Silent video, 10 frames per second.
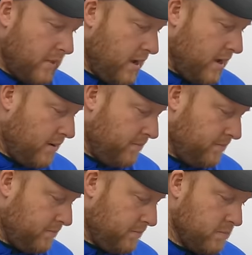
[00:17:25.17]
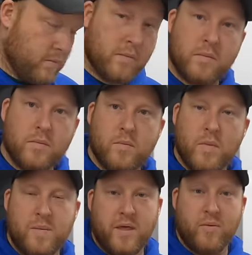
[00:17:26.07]
Um,
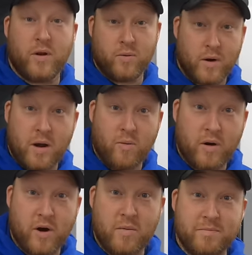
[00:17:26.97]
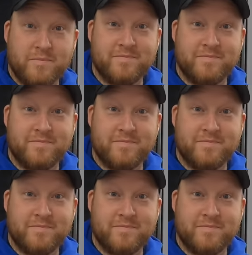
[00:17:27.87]
maybe they want to work out one arm.